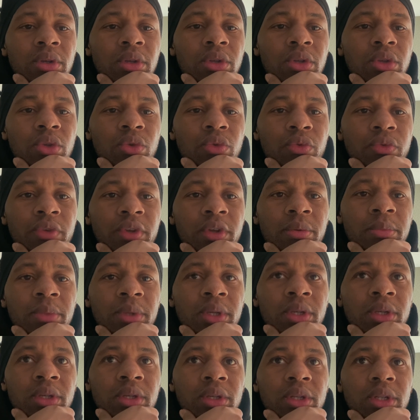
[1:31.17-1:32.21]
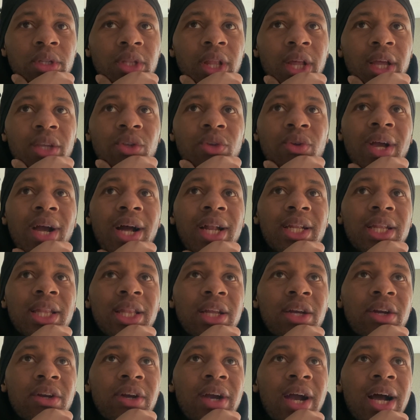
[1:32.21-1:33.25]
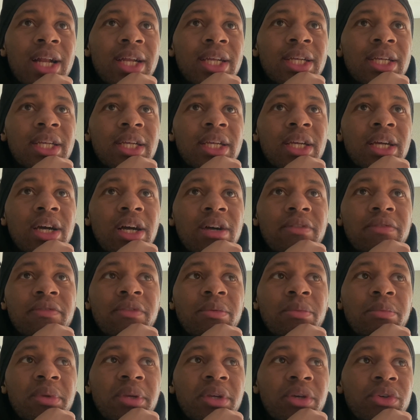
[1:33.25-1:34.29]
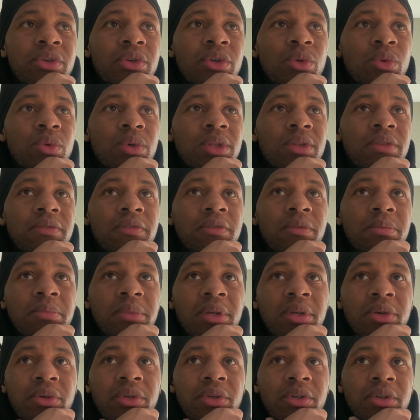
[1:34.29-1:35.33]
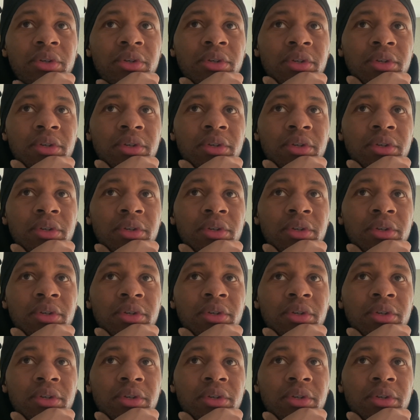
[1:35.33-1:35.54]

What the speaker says: You feel me? Like, you gotta learn how to get unfamiliar with the familiar.